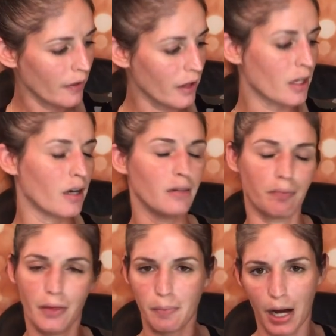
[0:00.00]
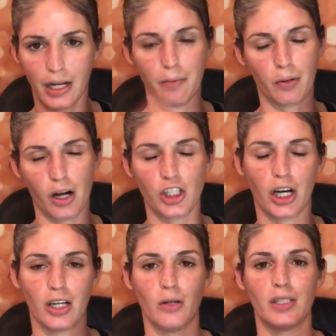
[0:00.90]
then the, the body brush
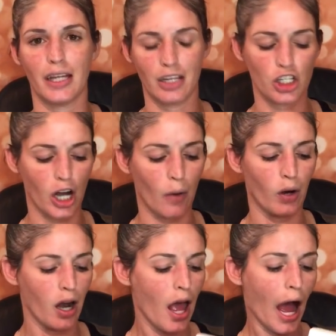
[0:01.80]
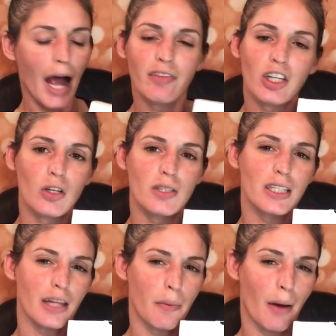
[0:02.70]
I use in the shower. I haven't
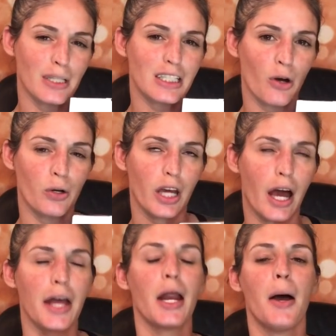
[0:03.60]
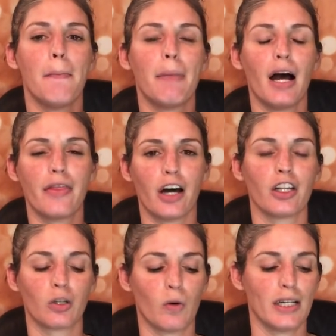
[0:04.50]
used the pumice stone yet, but the
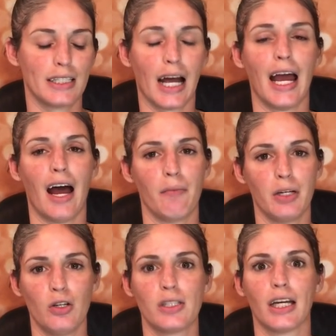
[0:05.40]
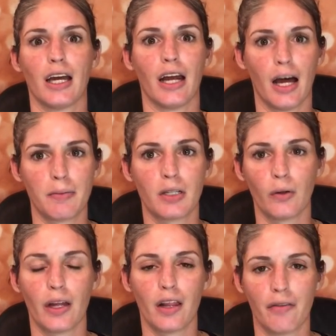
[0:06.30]
other ones I have been using and
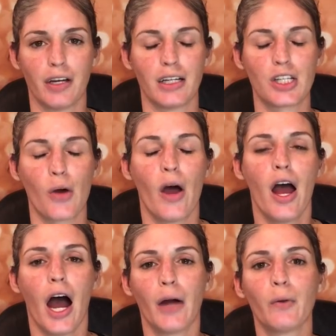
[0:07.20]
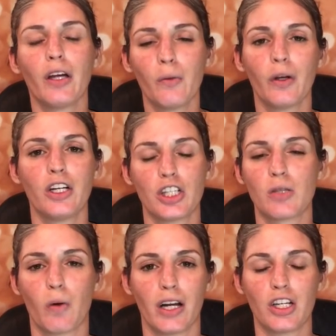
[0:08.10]
absolutely loving. So I really, really
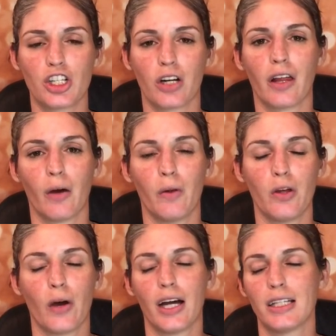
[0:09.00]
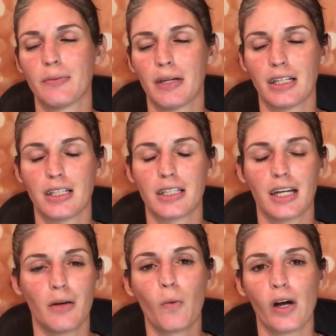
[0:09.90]
just wanted to share that with you guys
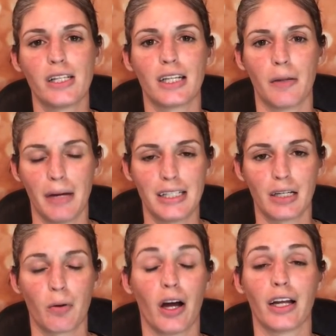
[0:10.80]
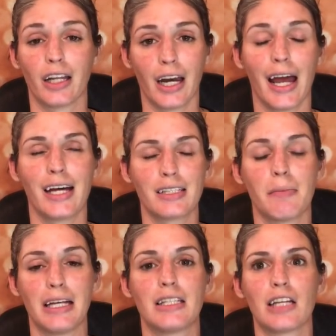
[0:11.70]
because it was an amazing product and it
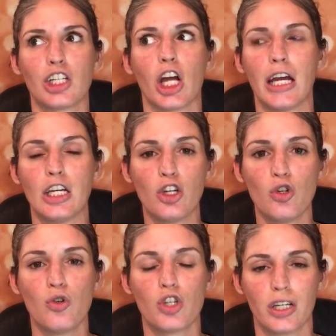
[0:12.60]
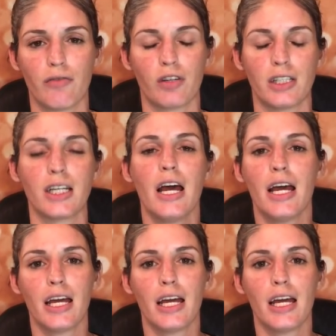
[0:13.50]
has made such a huge difference